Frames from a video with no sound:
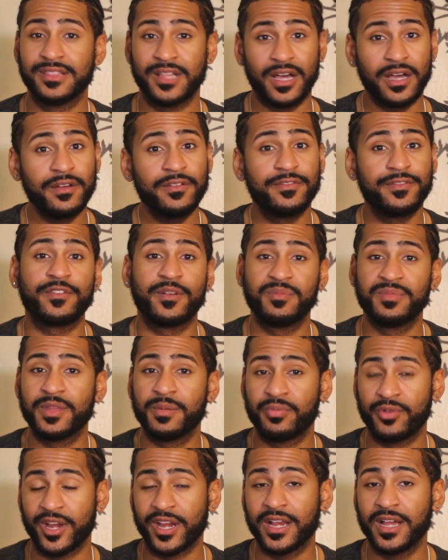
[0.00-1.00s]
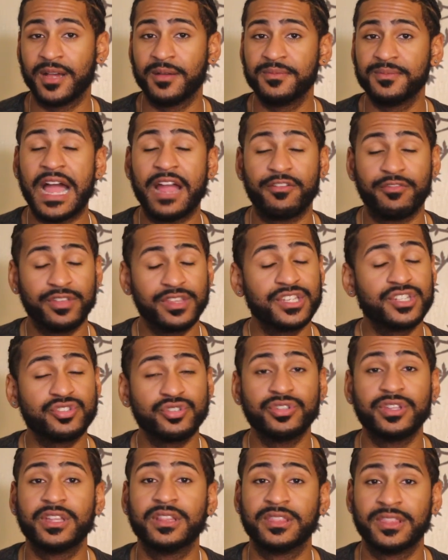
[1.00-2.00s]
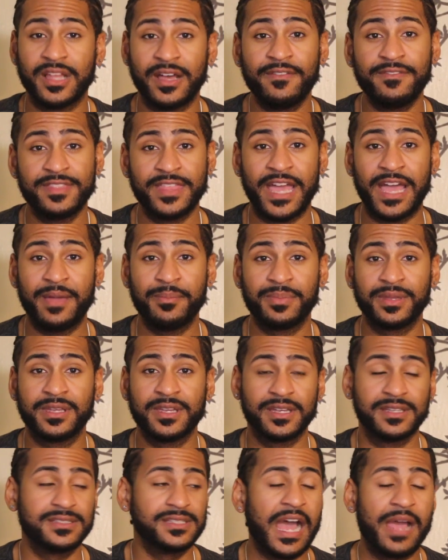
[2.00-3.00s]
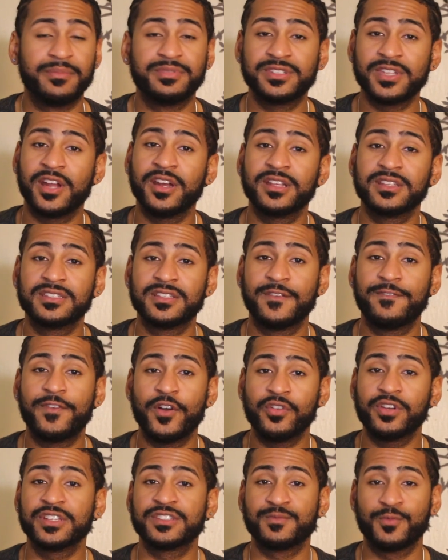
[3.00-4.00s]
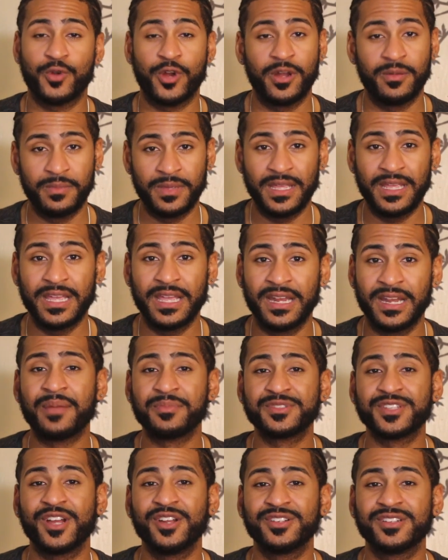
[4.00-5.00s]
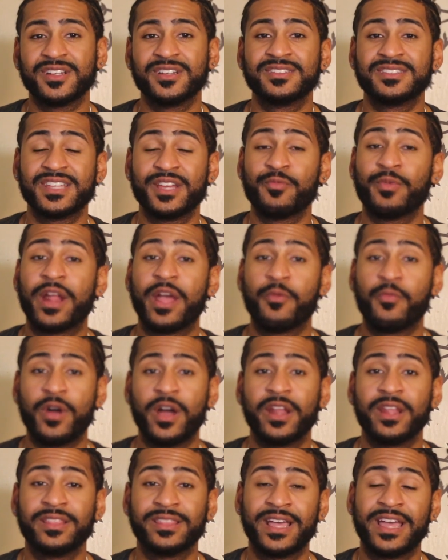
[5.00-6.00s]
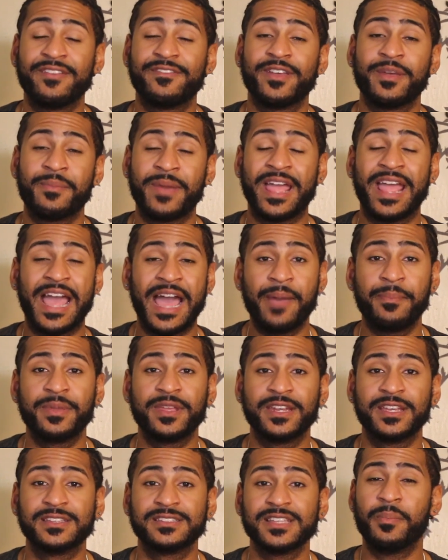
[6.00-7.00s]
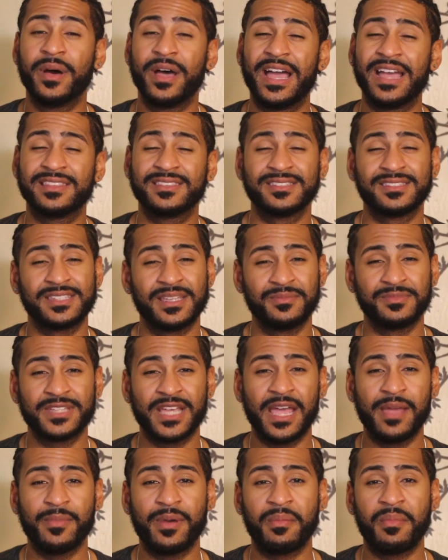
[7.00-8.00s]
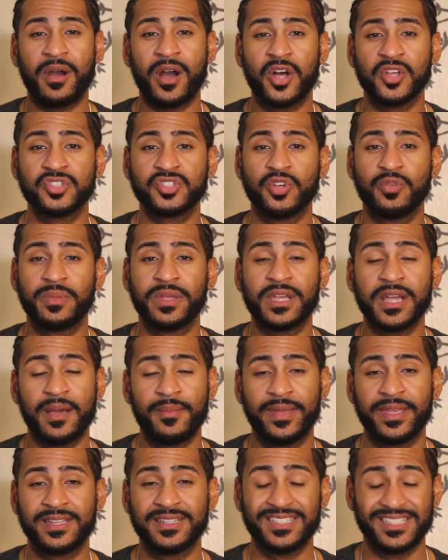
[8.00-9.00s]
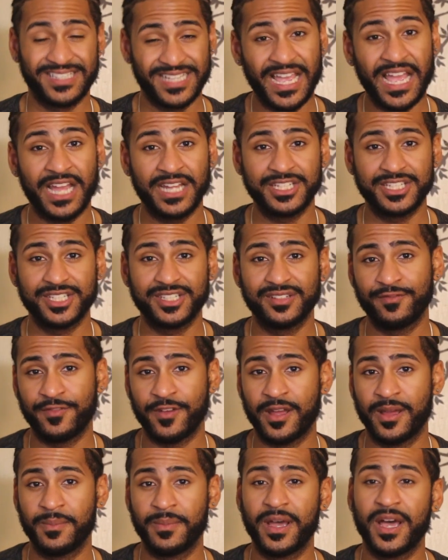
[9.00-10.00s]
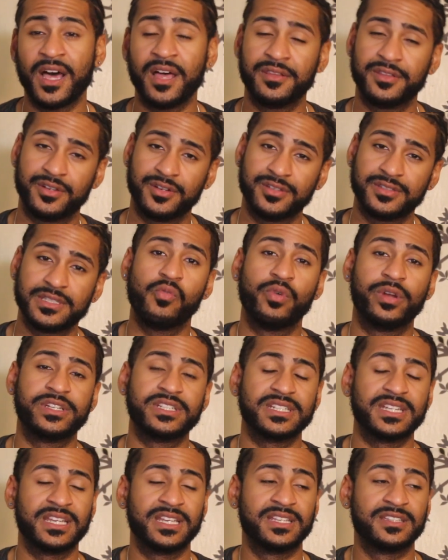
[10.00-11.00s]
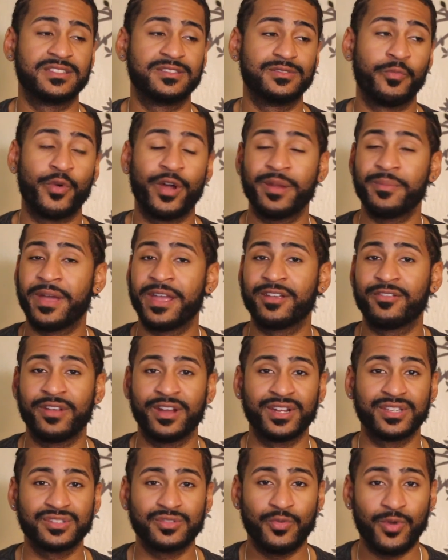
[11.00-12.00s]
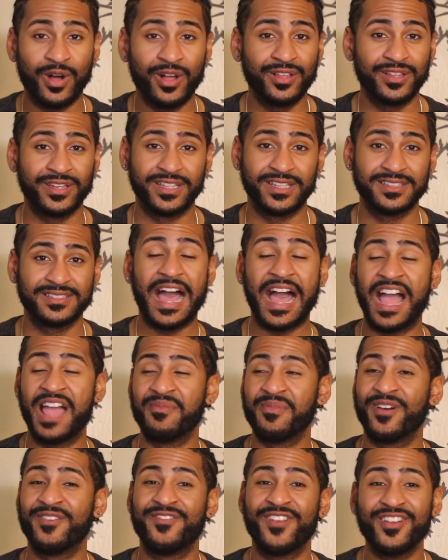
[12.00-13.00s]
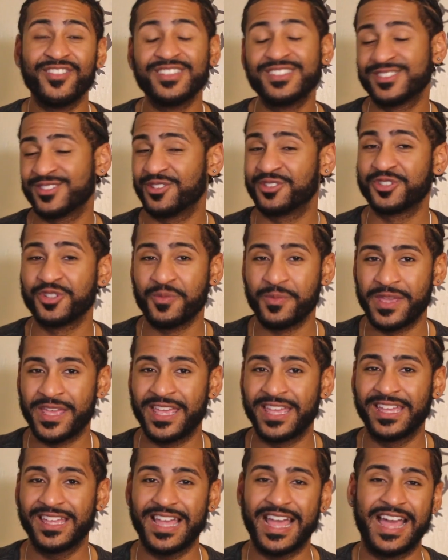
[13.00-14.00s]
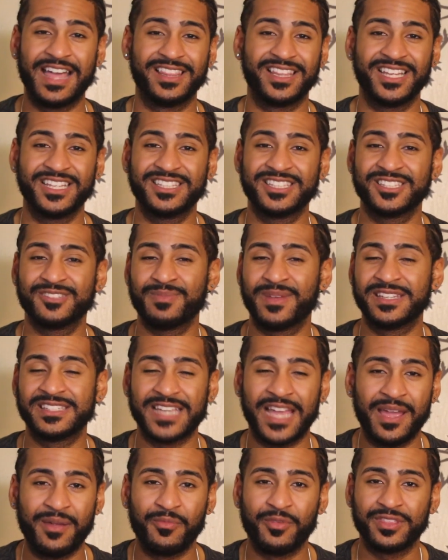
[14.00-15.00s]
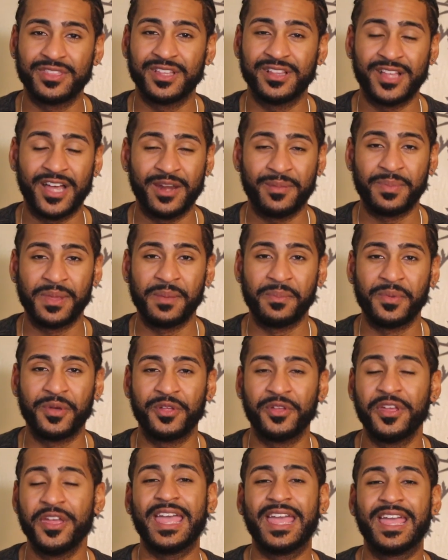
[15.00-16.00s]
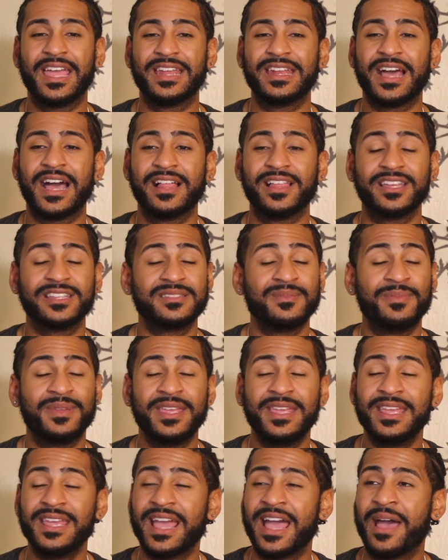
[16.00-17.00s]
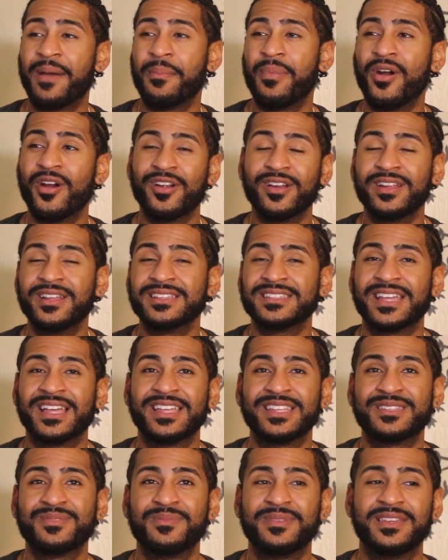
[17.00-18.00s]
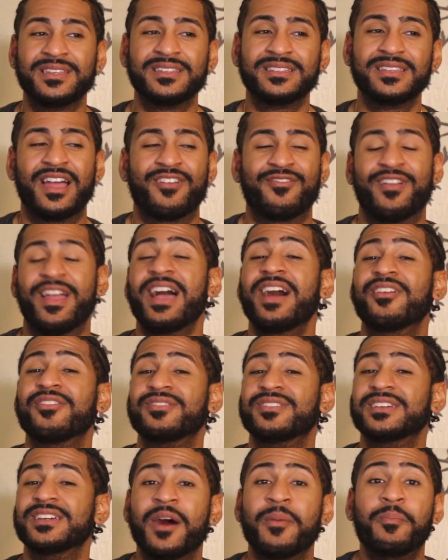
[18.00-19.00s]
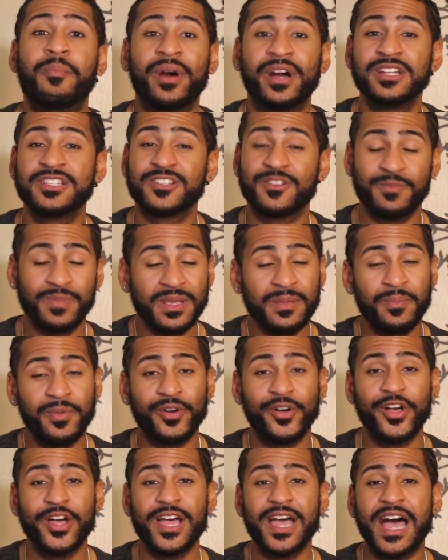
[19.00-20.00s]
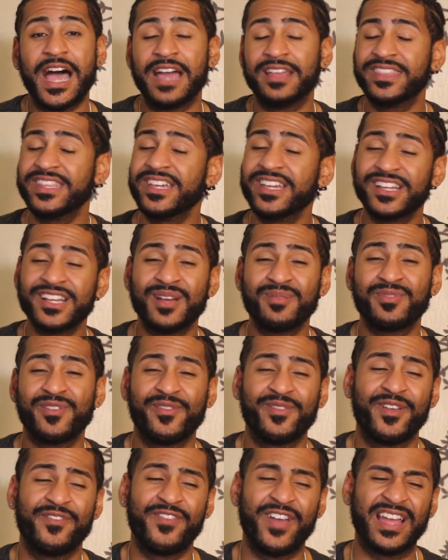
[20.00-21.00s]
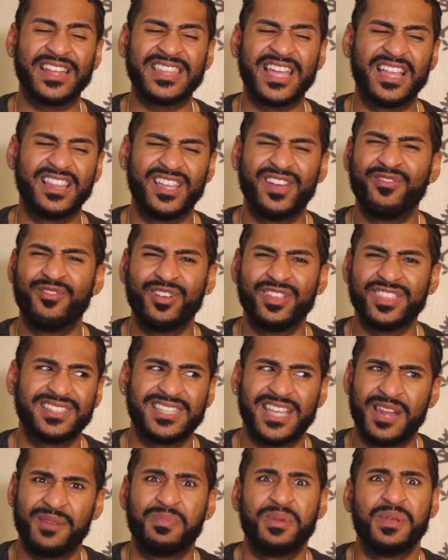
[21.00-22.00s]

love from the breakup. I really truly love that because I'm starting to focus more on me and I'm starting to understand what I want in life and my happiness. But at the same time, I'm also becoming detached from others, which is one of my greatest qualities. I'm a very social being. I like to spend time with a lot of people, and I like to be at parties, and I like to be around a bunch of people. I think it comes from the fact that I live with 10